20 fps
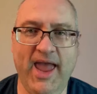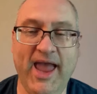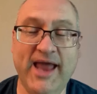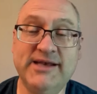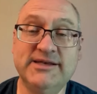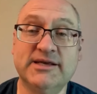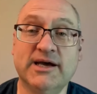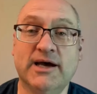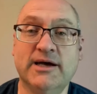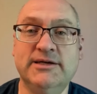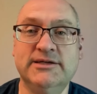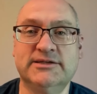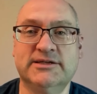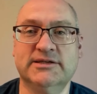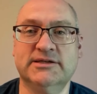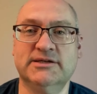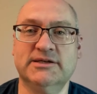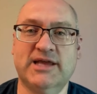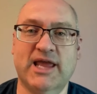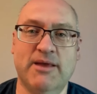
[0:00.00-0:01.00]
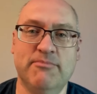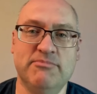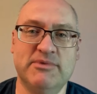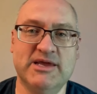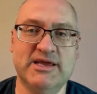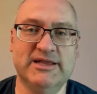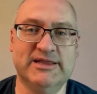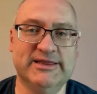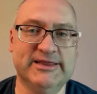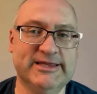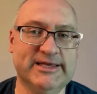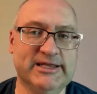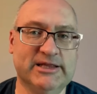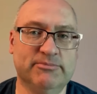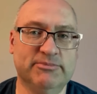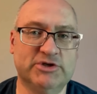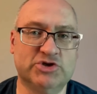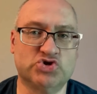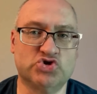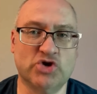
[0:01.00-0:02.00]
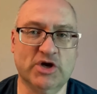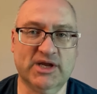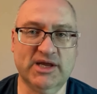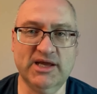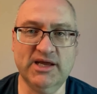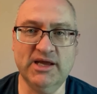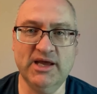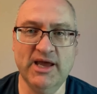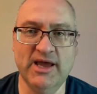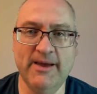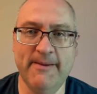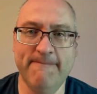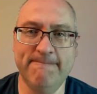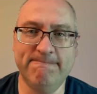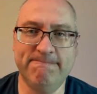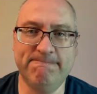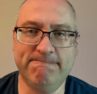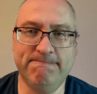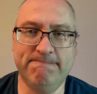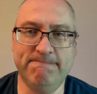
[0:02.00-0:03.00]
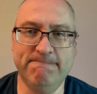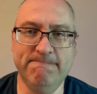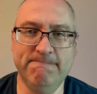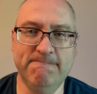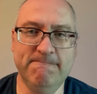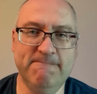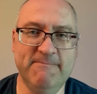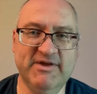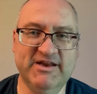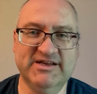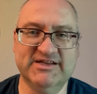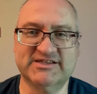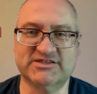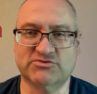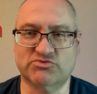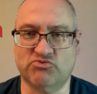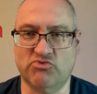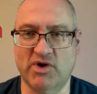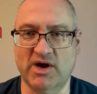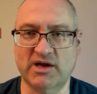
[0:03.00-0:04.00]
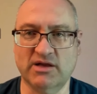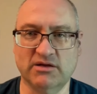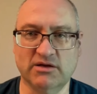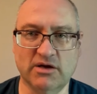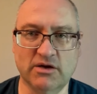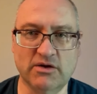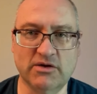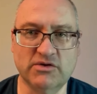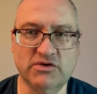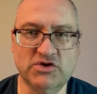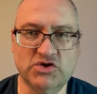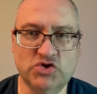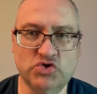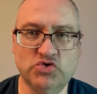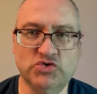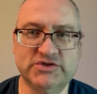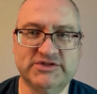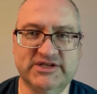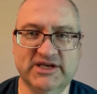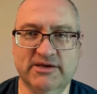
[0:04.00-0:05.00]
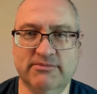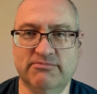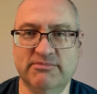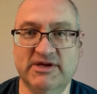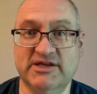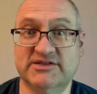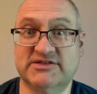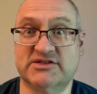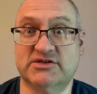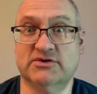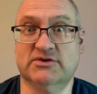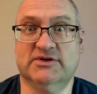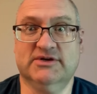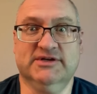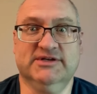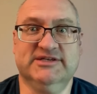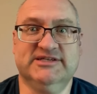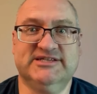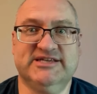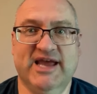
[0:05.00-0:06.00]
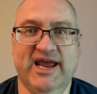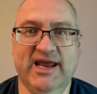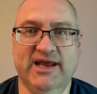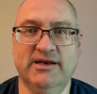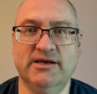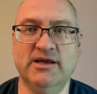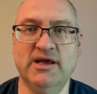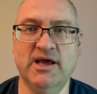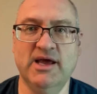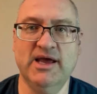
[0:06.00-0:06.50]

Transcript: Enthalten can be a little bit tricky. In its regular use, it means to contain.